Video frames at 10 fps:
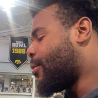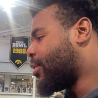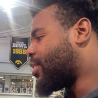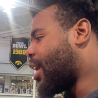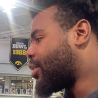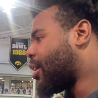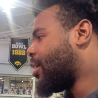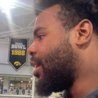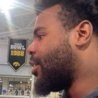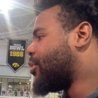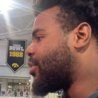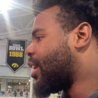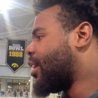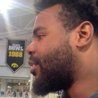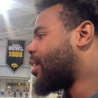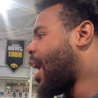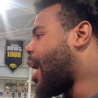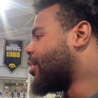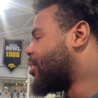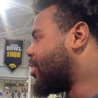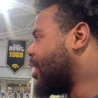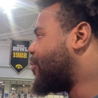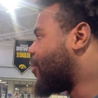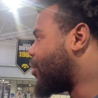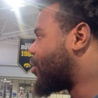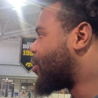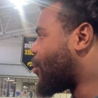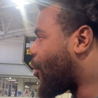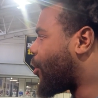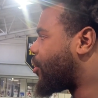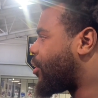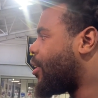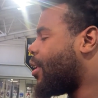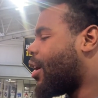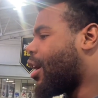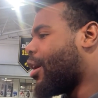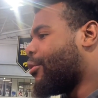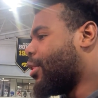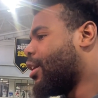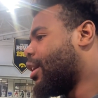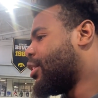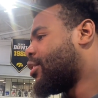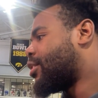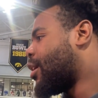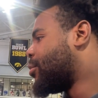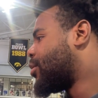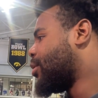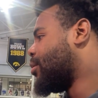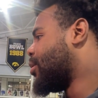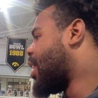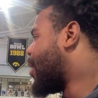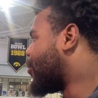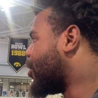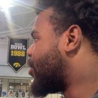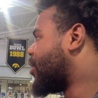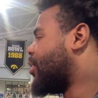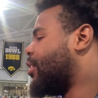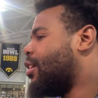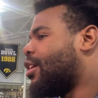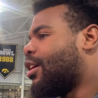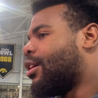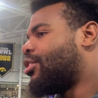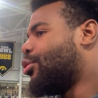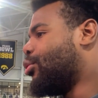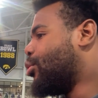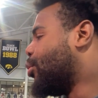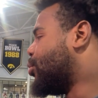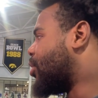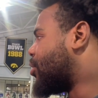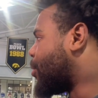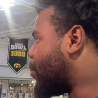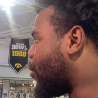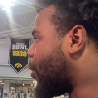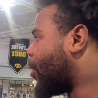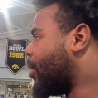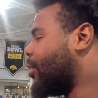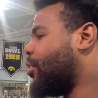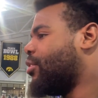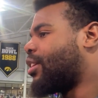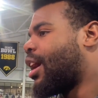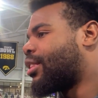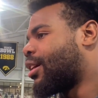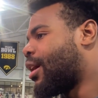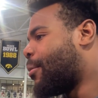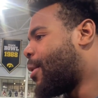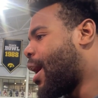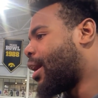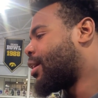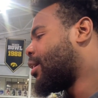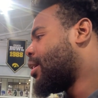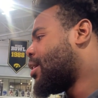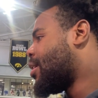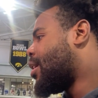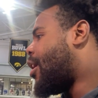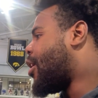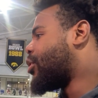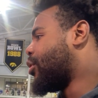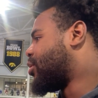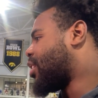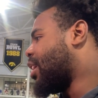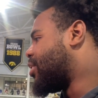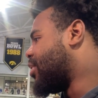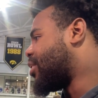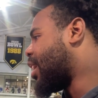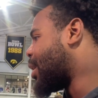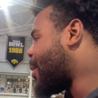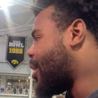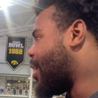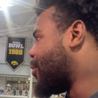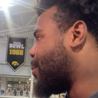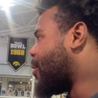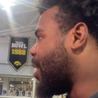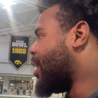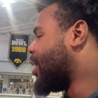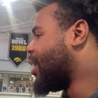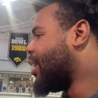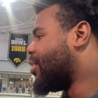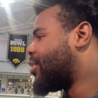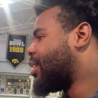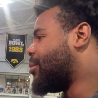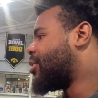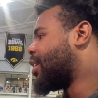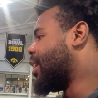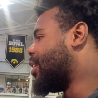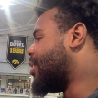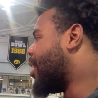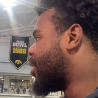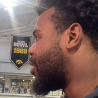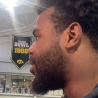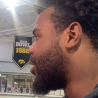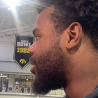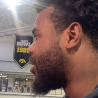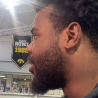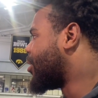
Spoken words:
out there, and he understands how this defense works, when it just comes to leverage and who's in support and who's got the cut back and all those things, he's thinking about every play, and he just seems to get it done consistently.